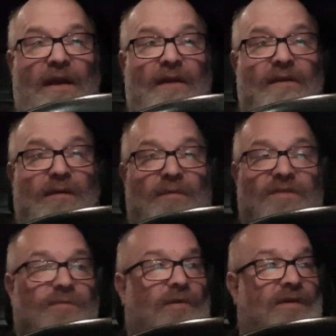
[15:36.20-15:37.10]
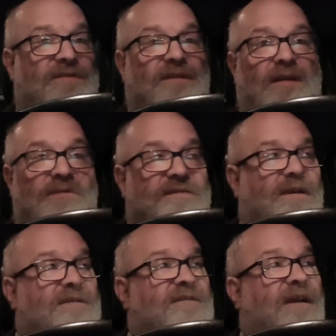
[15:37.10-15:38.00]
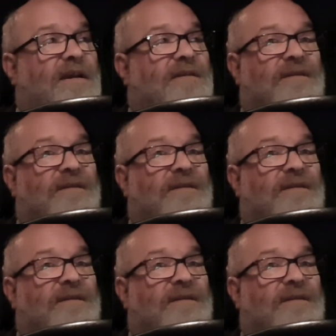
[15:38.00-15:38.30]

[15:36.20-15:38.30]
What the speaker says: not much more to say besides that.